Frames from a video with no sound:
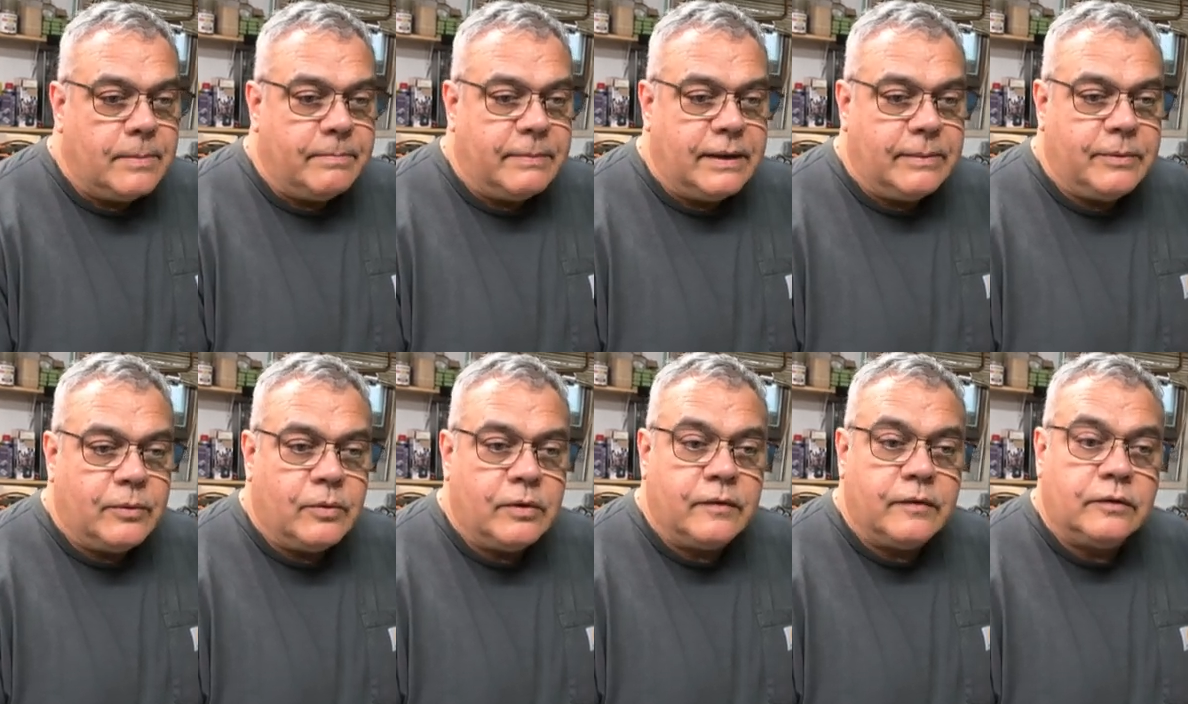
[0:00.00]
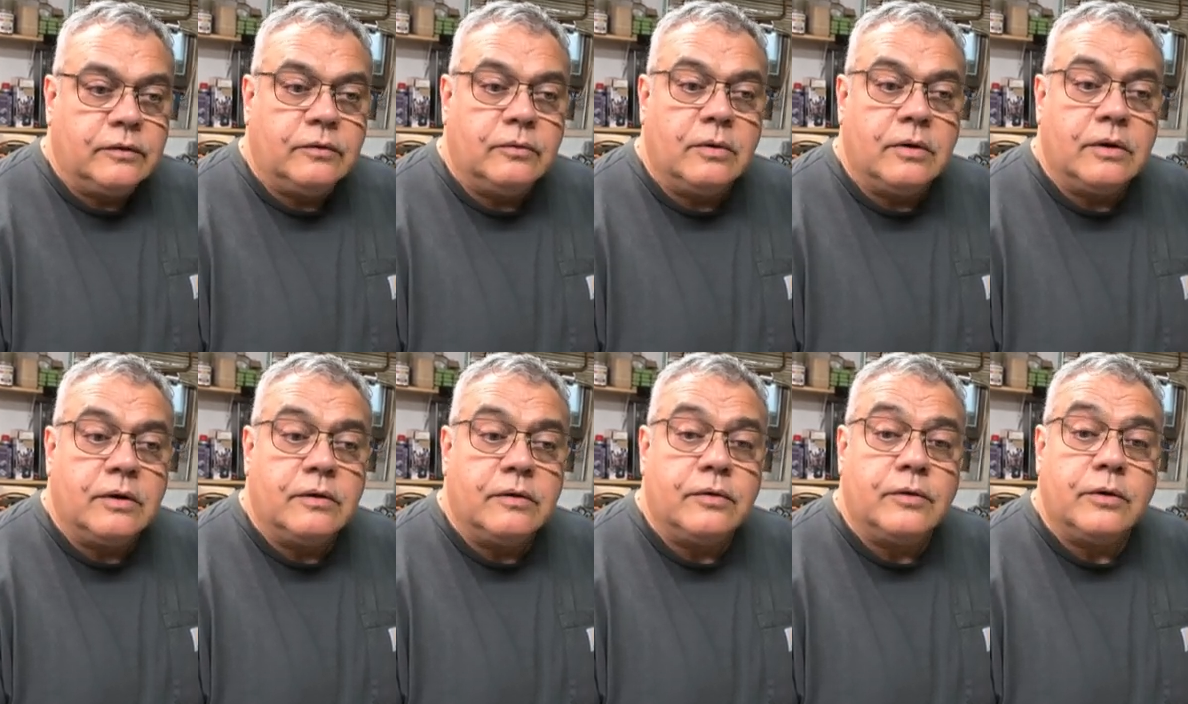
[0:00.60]
maybe one of the
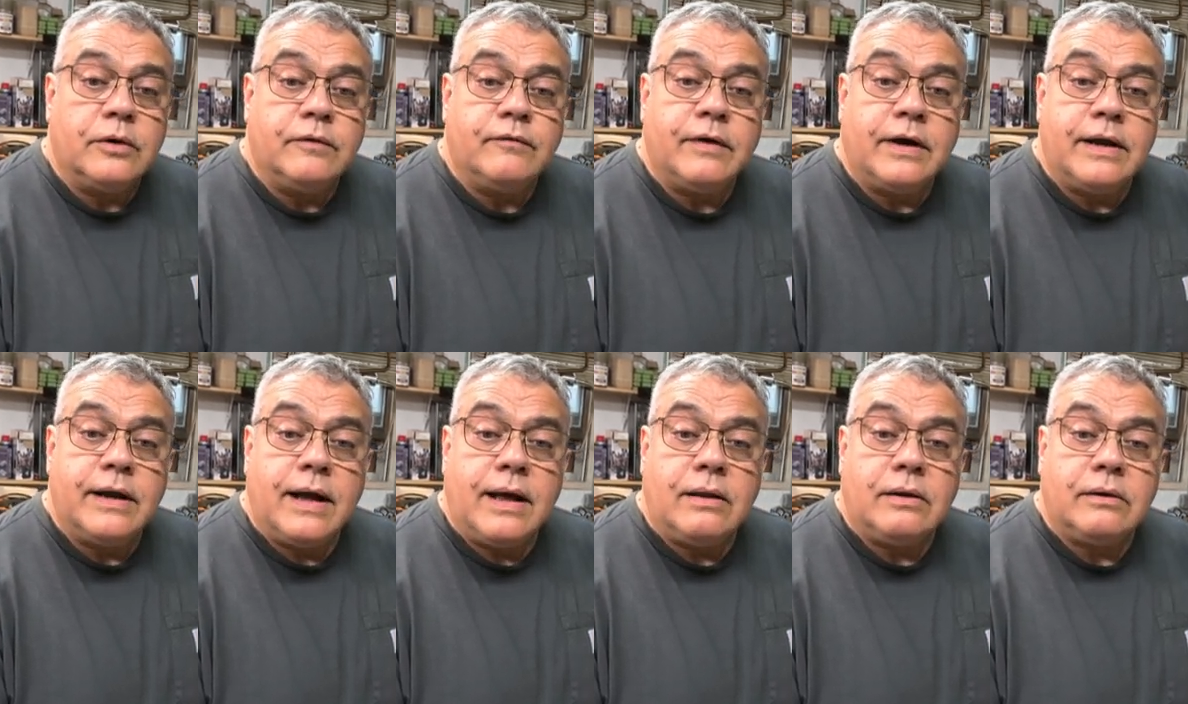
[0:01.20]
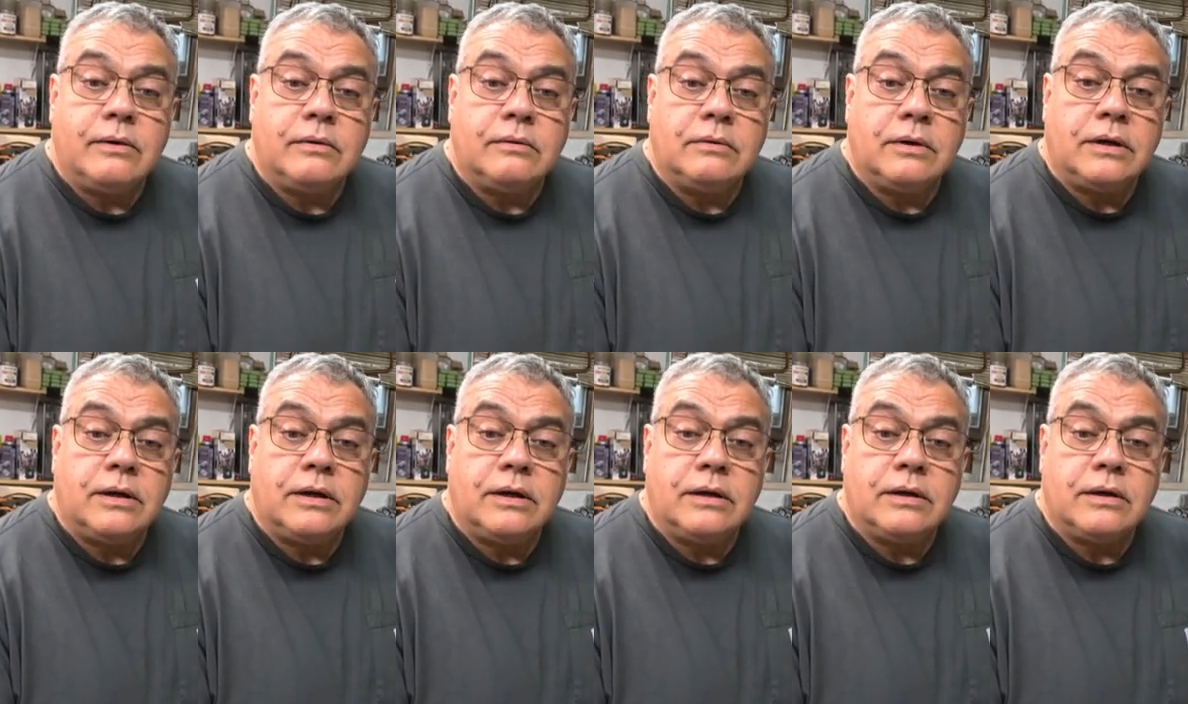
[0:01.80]

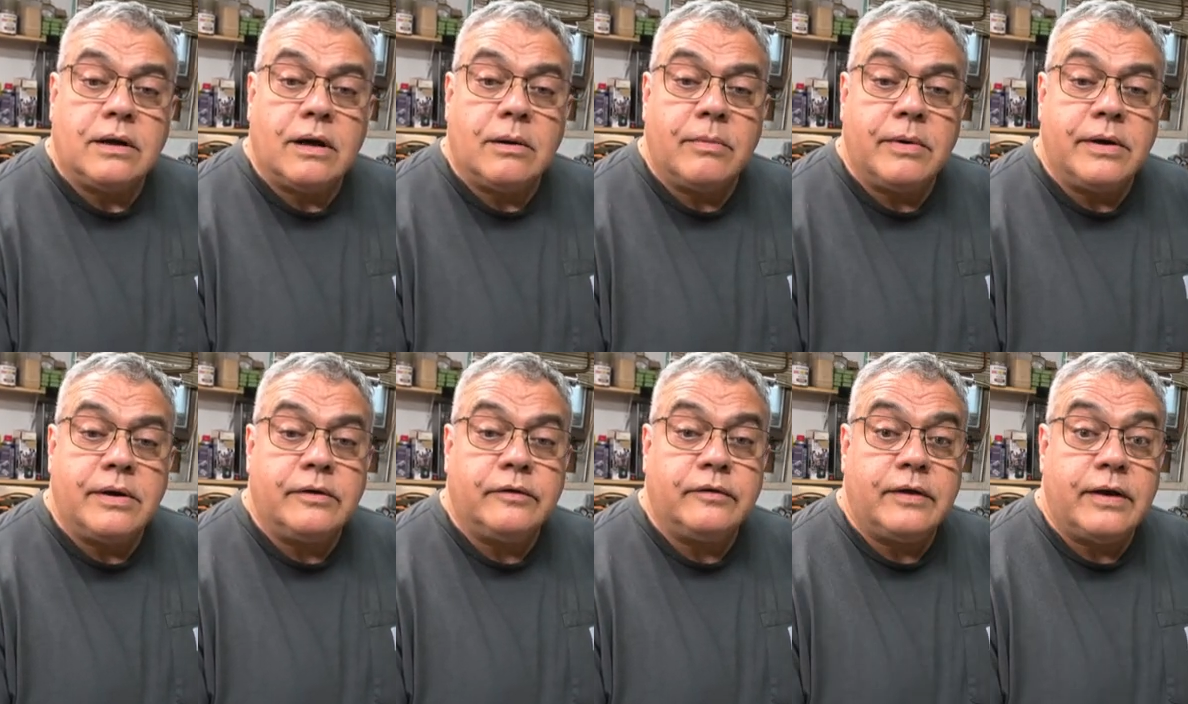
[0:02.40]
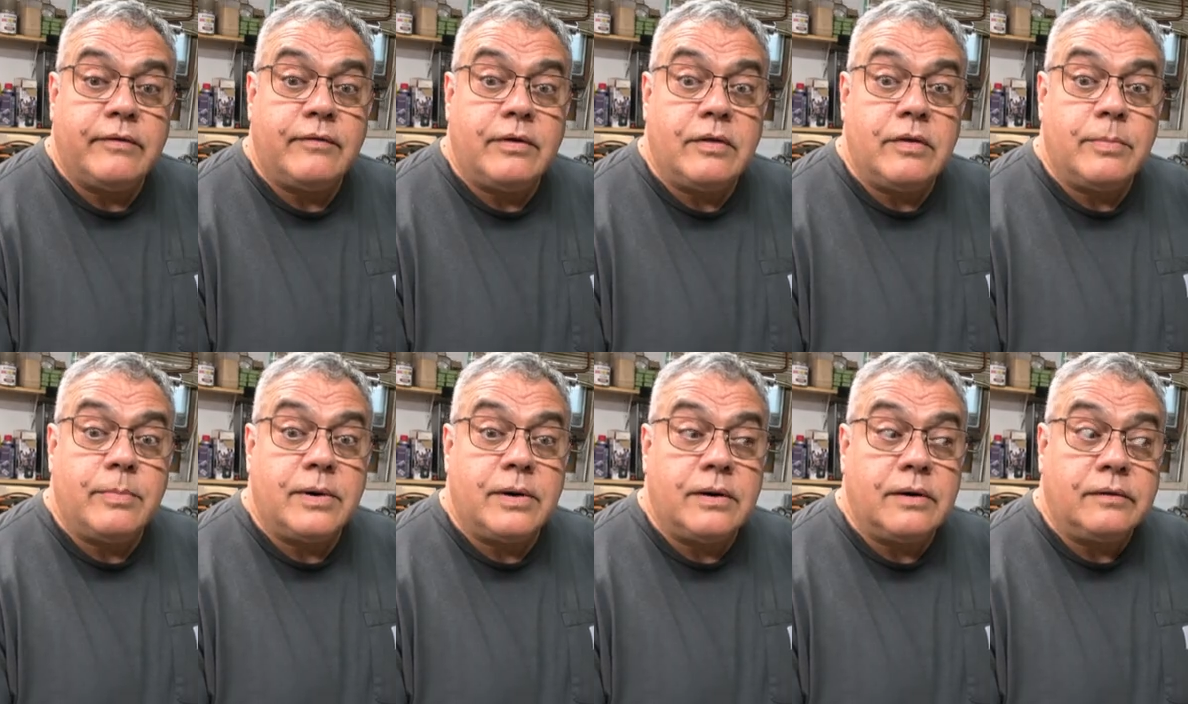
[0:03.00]
$235 carburetors have all the
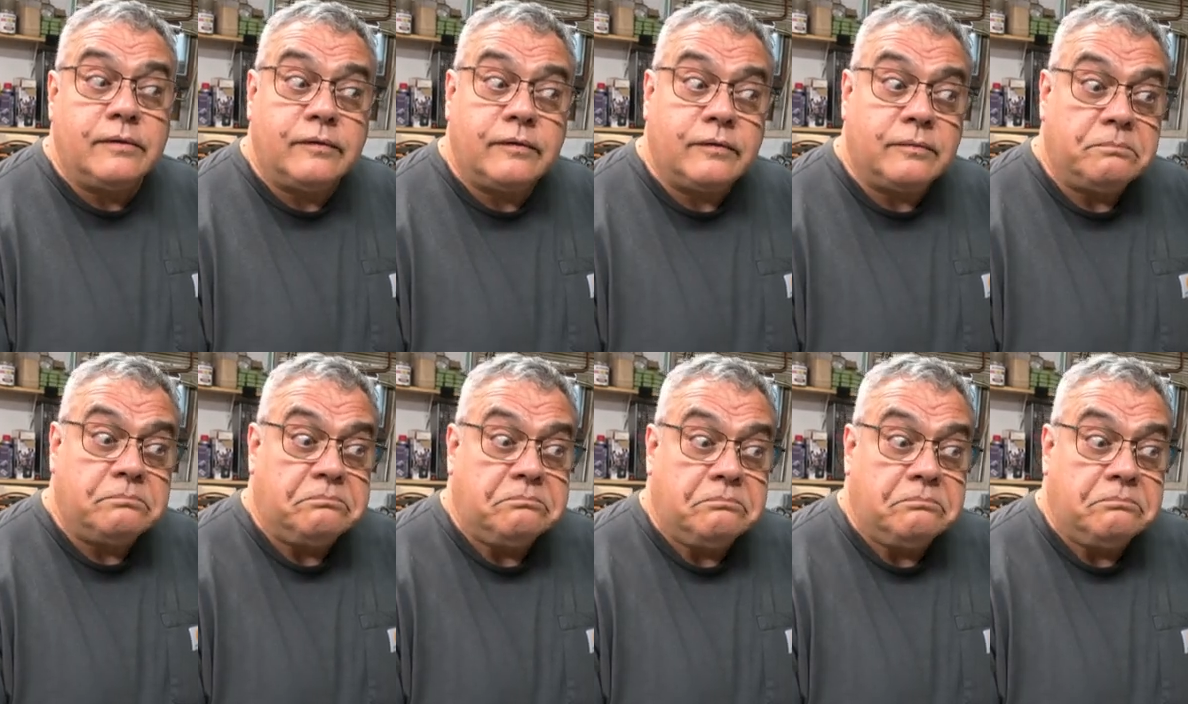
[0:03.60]
parts.